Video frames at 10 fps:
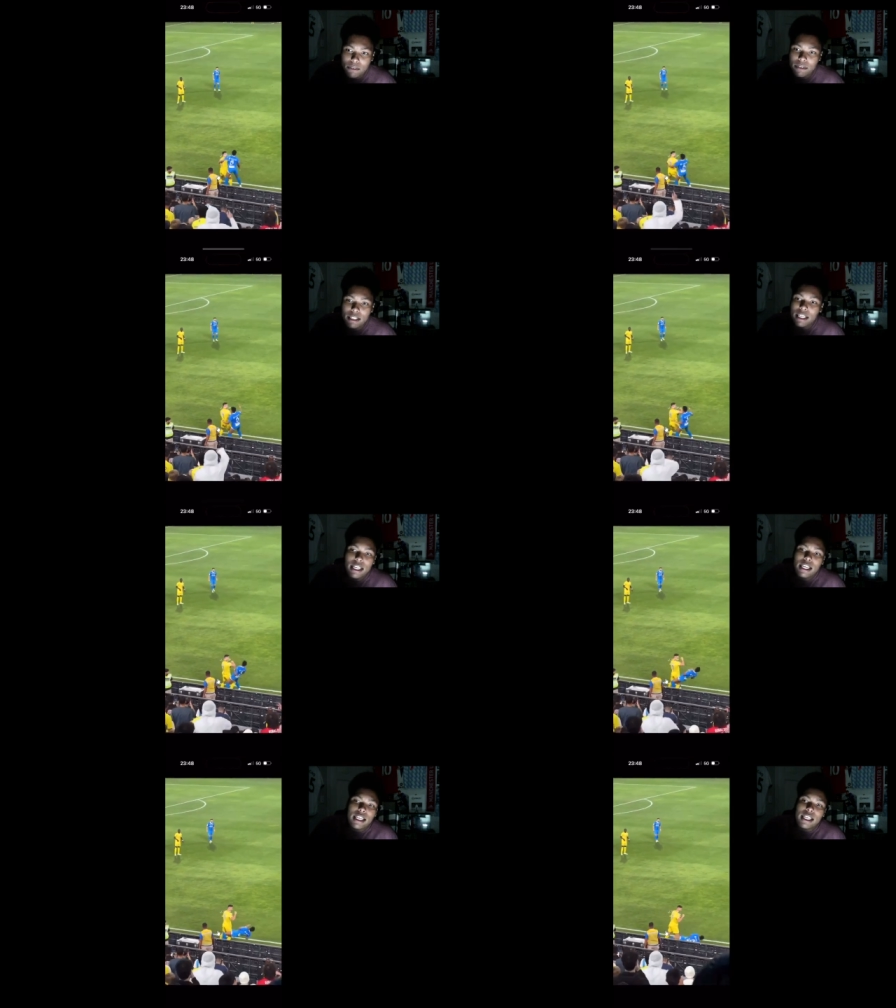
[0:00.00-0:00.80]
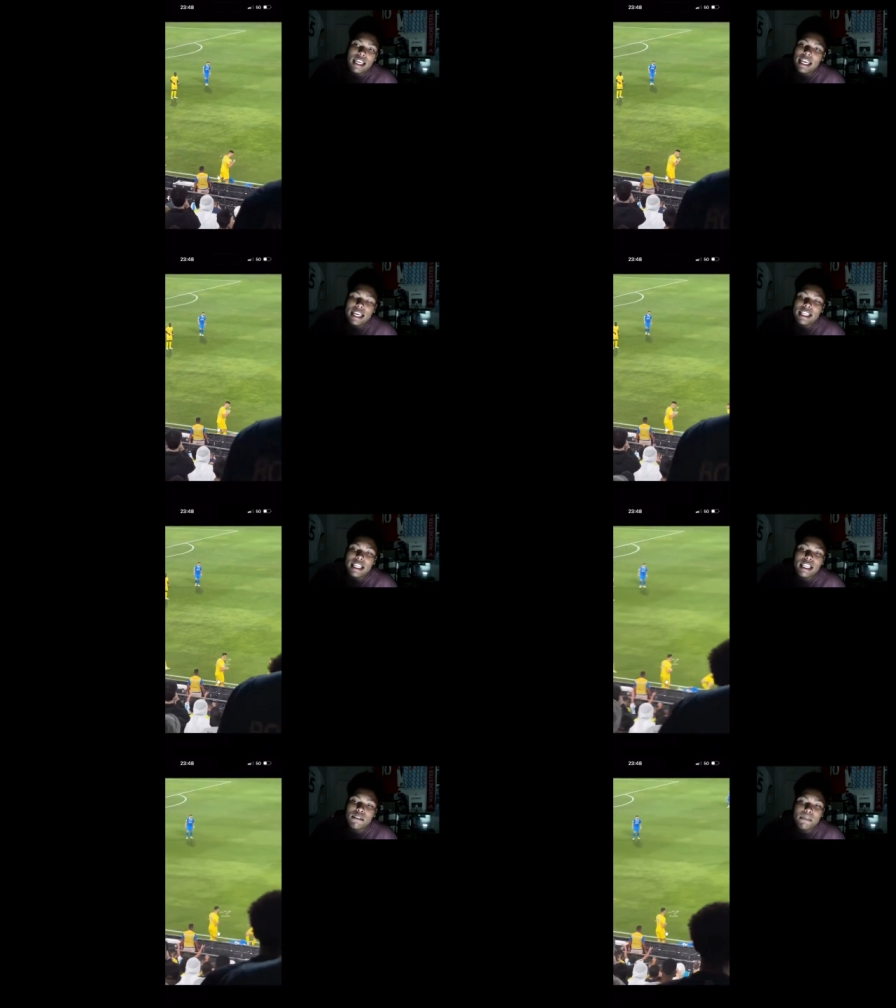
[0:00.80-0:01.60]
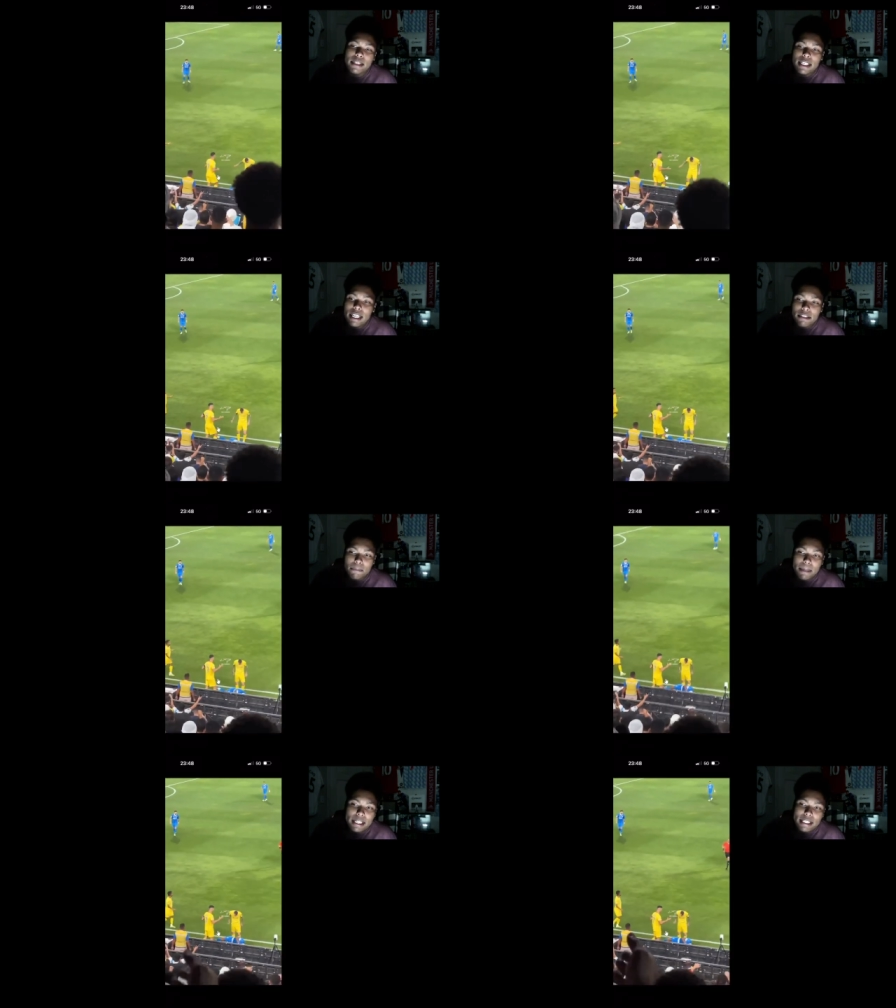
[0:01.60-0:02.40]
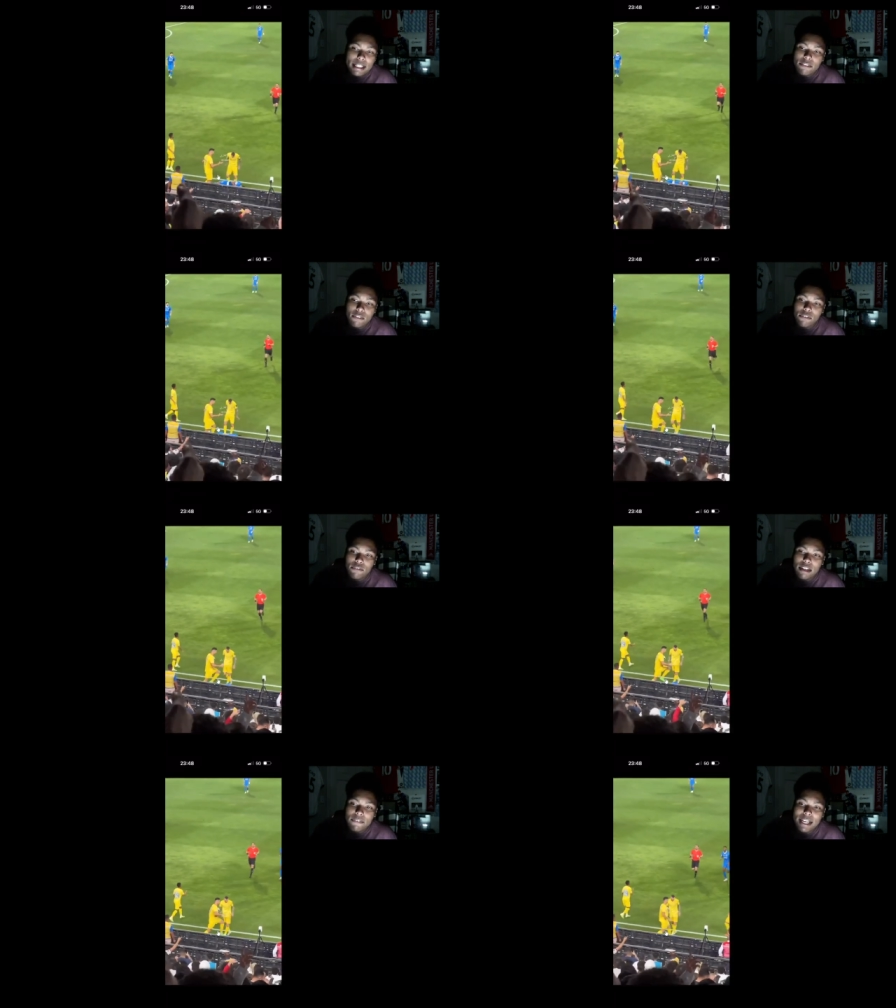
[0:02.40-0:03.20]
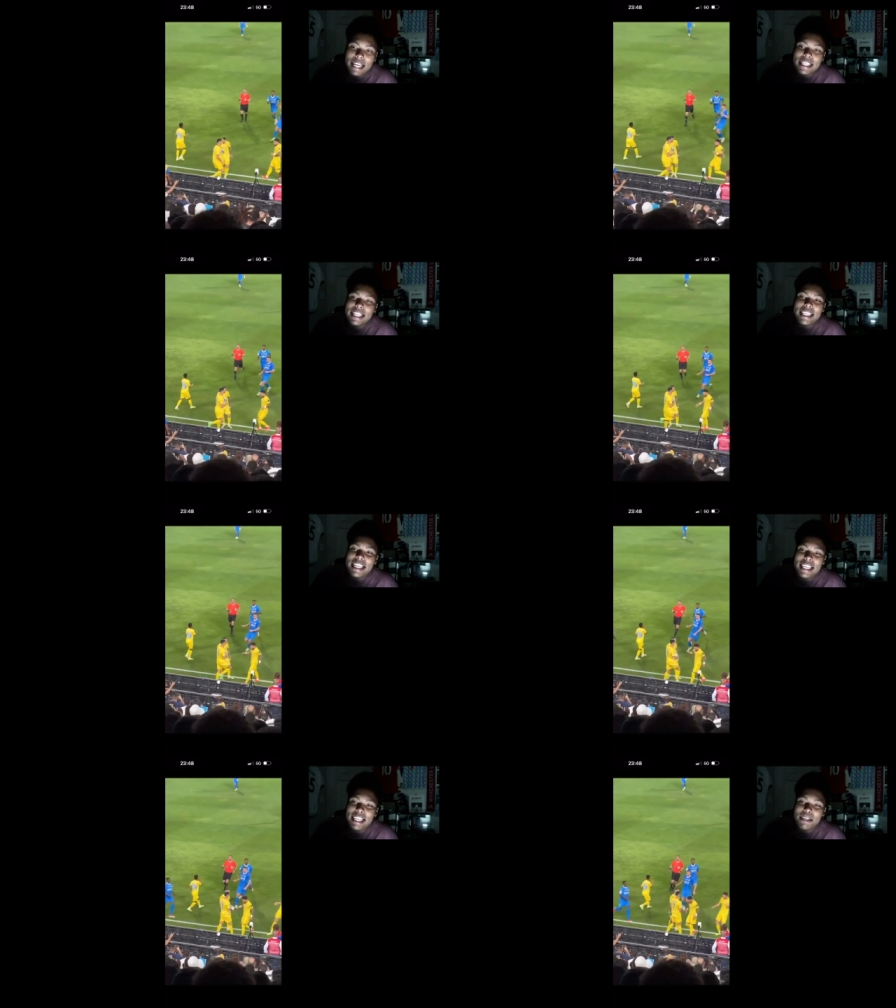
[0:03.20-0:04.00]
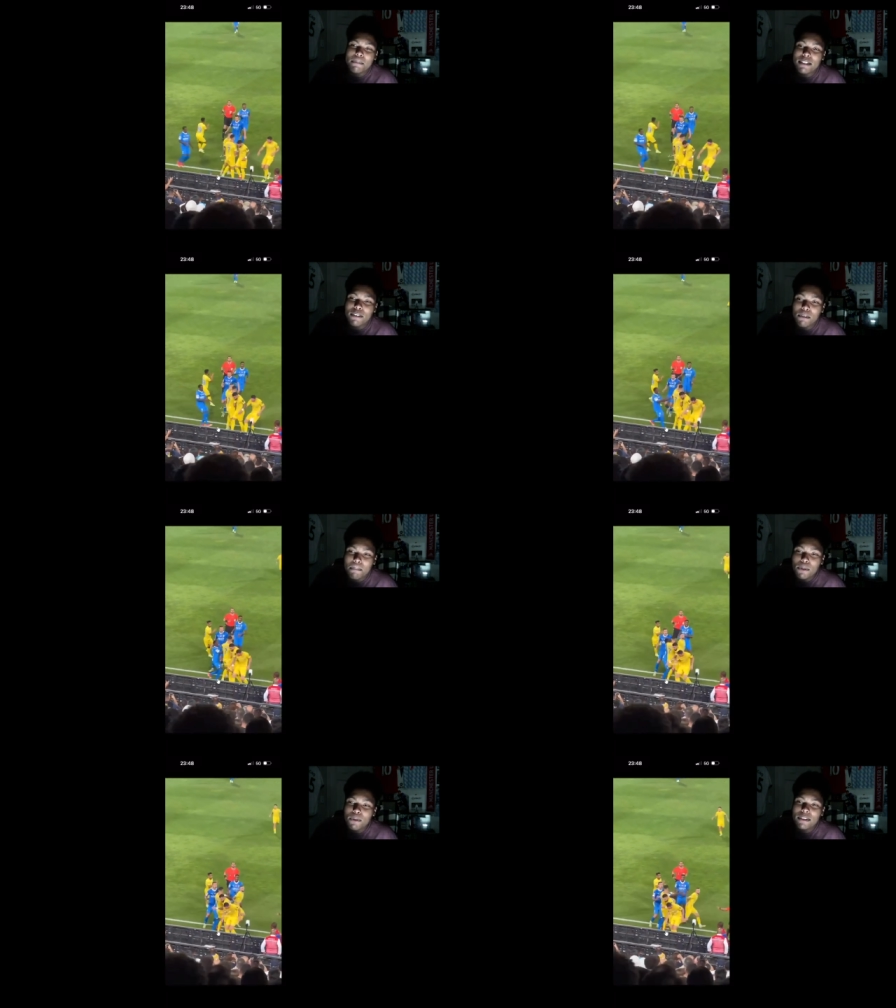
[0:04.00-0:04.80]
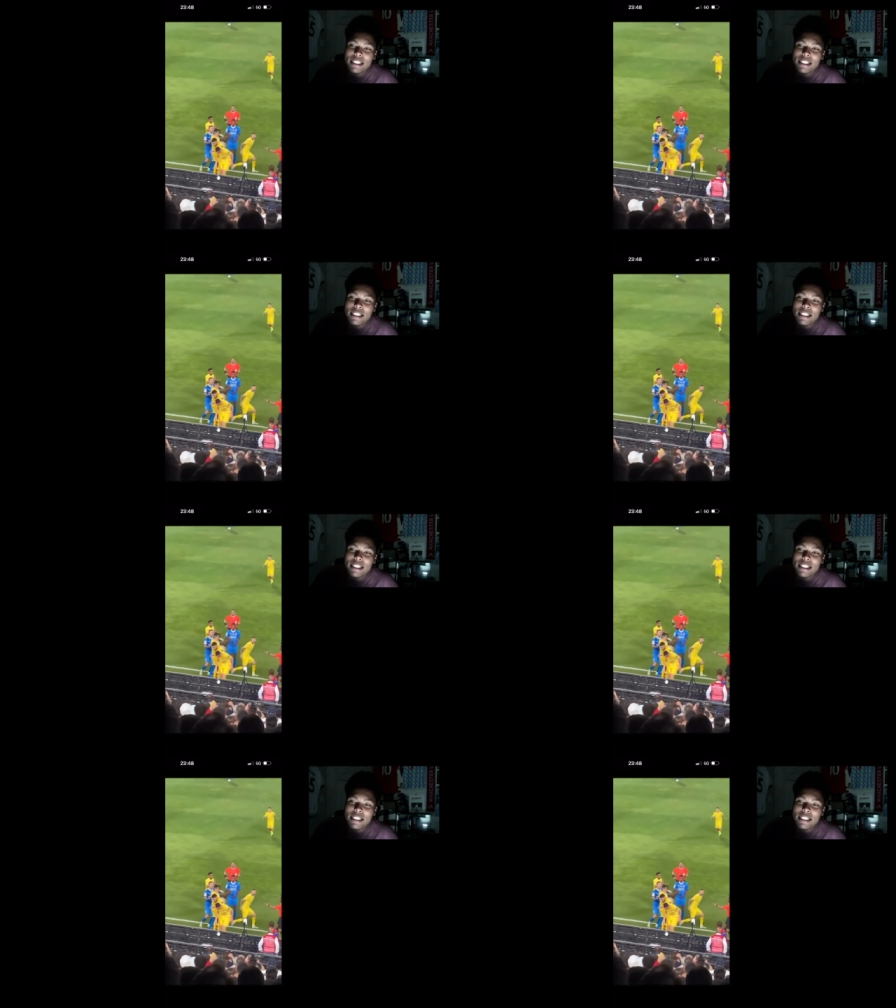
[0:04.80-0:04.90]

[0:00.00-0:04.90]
You, it, it is what it is, man. It's a straight red. And then, and then he hit him with the little mule